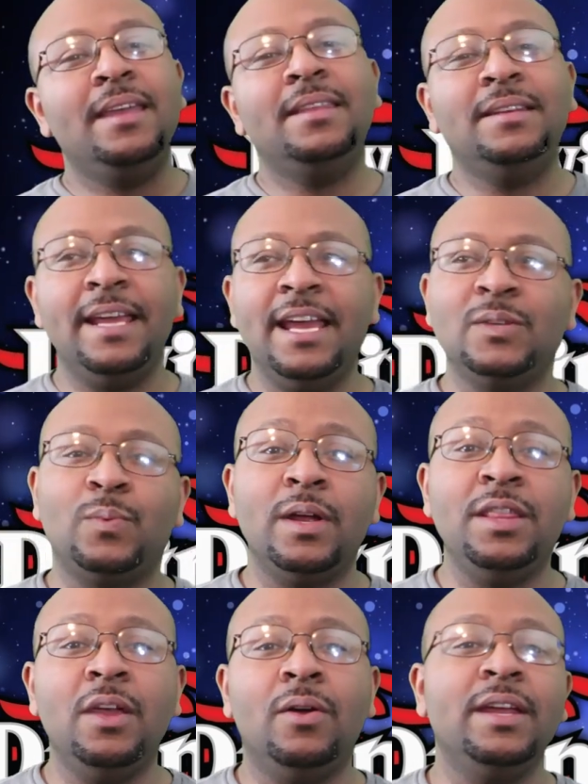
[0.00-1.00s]
In the days
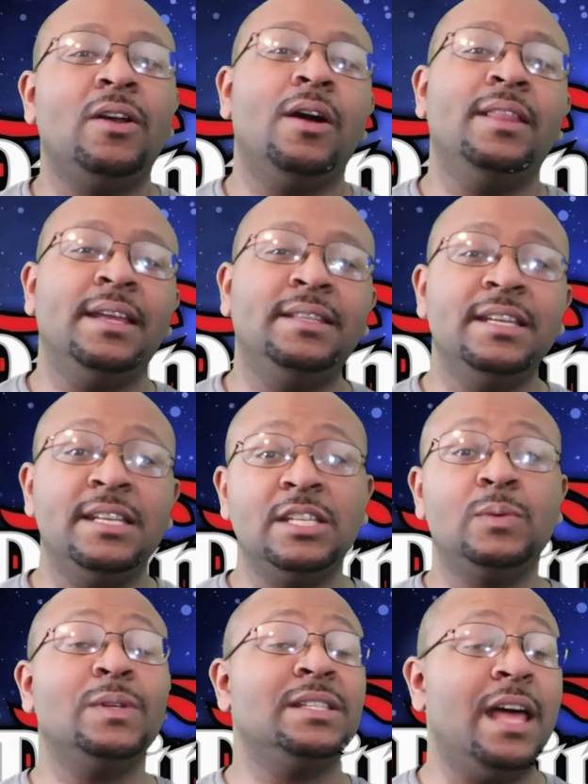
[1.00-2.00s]
where the only card that did
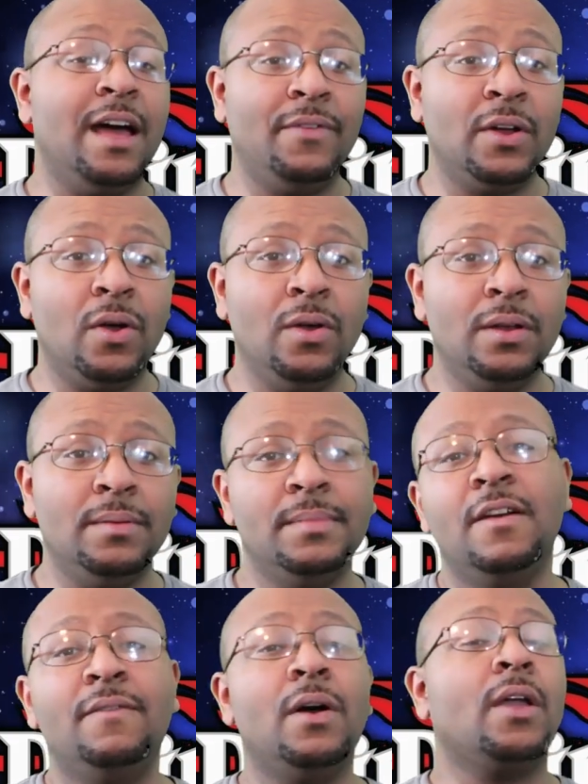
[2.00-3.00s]
this was Lava Golem,
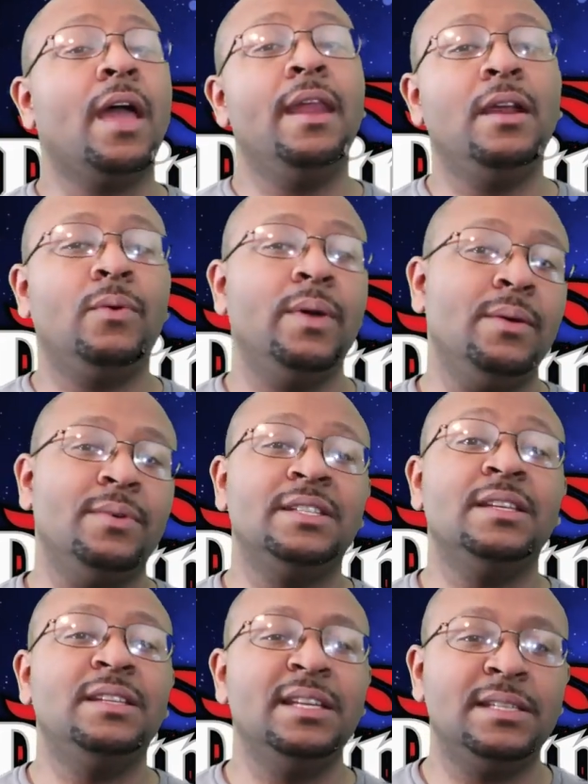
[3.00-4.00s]
Volcanic Queen
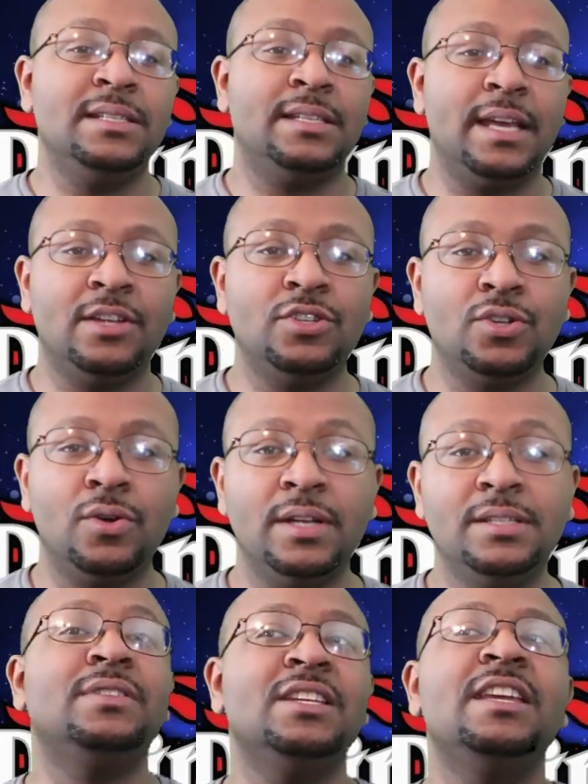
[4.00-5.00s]
was a decent second
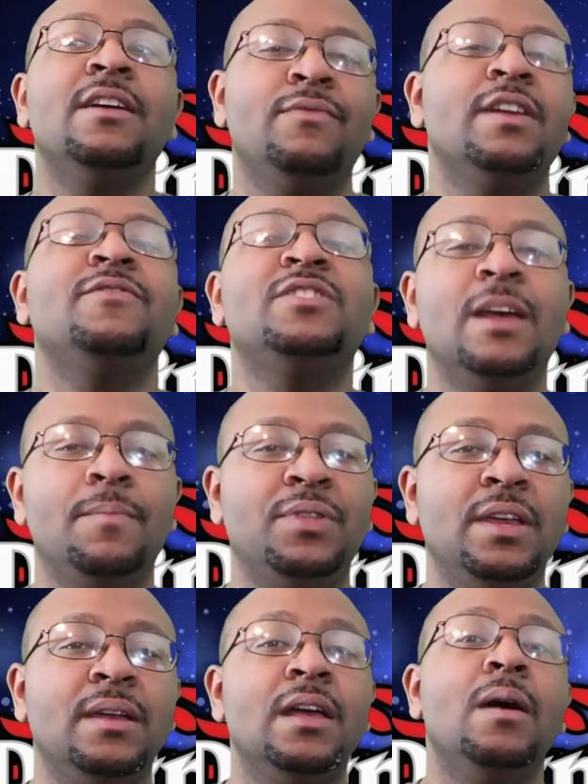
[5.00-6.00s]
choice to get rid of
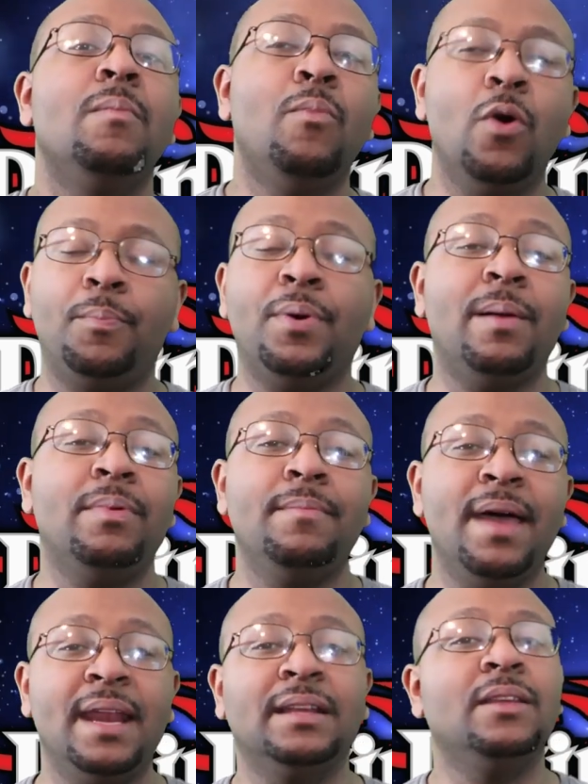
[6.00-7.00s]
something more
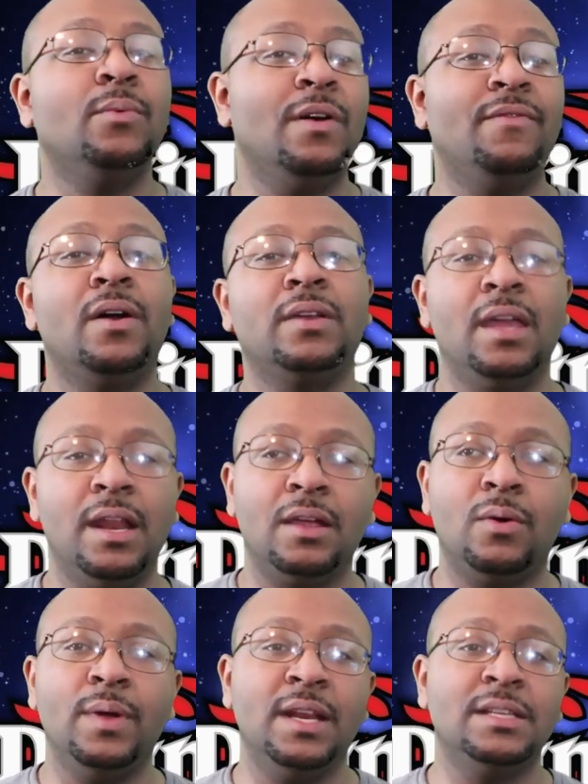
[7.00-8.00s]
problematic than what
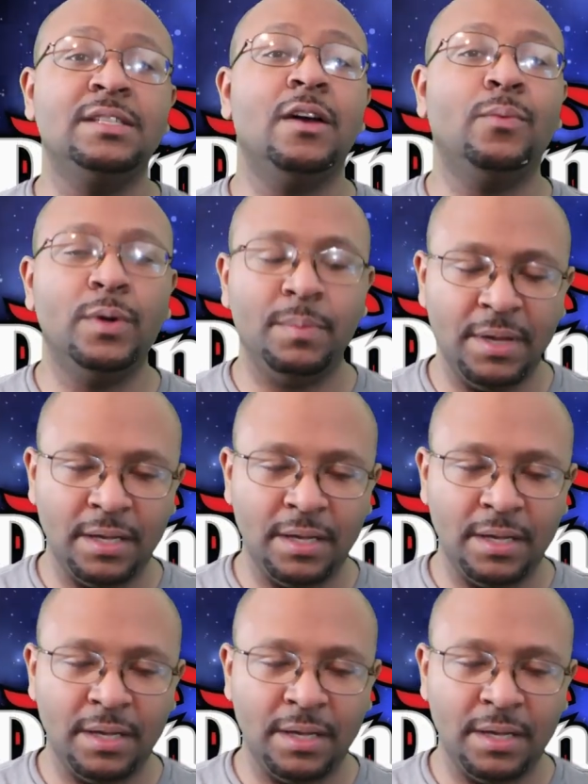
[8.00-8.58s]
Volcanic Queen itself would